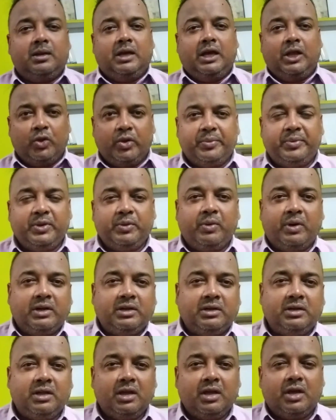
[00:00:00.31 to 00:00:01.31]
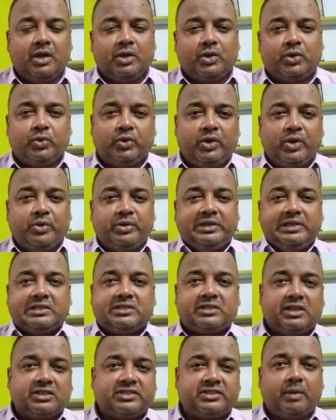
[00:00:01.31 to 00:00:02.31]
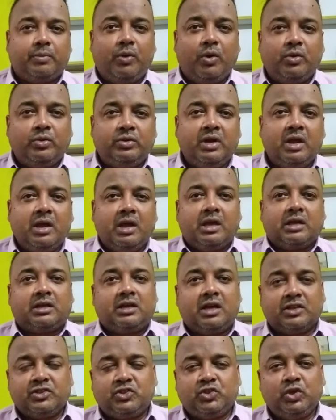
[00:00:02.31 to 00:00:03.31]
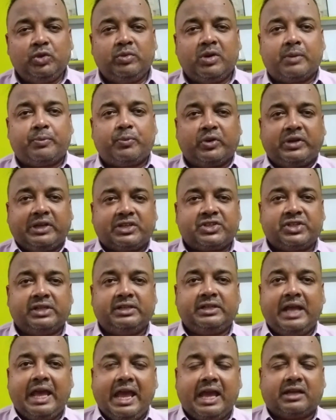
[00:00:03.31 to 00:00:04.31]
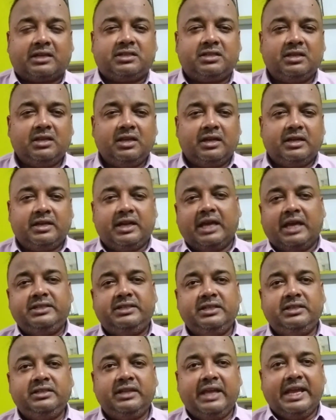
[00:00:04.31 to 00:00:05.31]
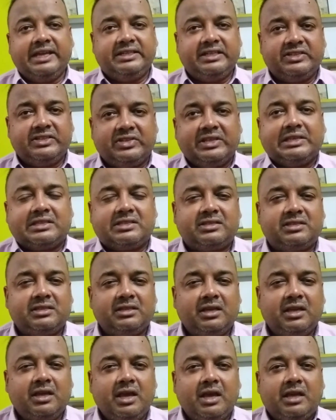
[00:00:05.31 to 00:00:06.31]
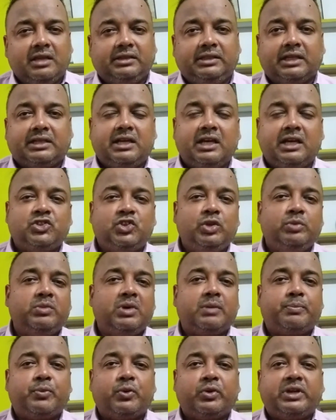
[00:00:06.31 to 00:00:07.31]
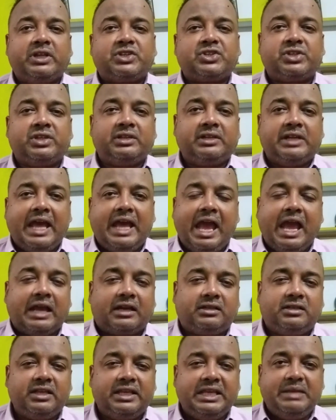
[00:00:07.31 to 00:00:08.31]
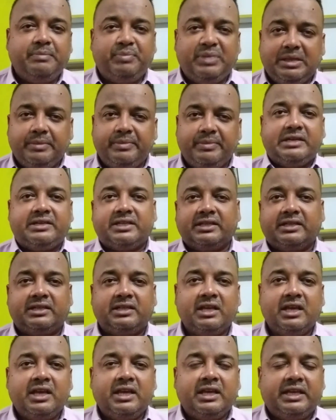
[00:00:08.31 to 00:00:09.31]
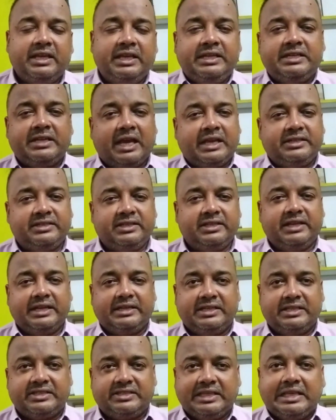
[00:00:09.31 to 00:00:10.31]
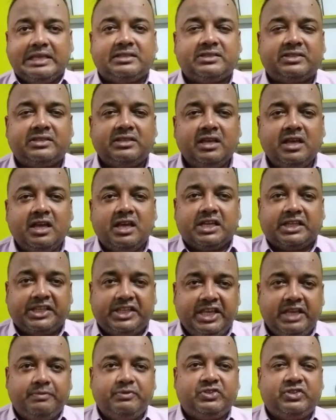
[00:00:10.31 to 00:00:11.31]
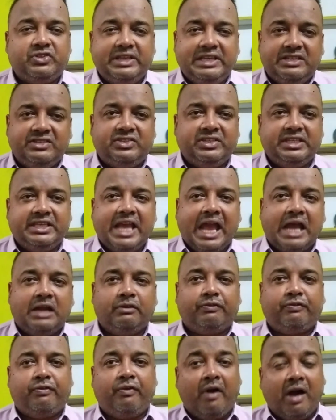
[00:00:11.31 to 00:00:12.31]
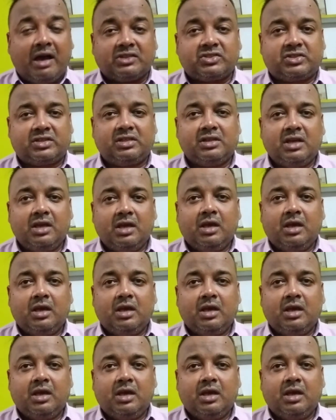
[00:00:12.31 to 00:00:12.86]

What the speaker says: Hello everyone. Today we discuss about Consumer Protection Act 1986. The Consumer Protection Act implemented in 1986 gives easy and fast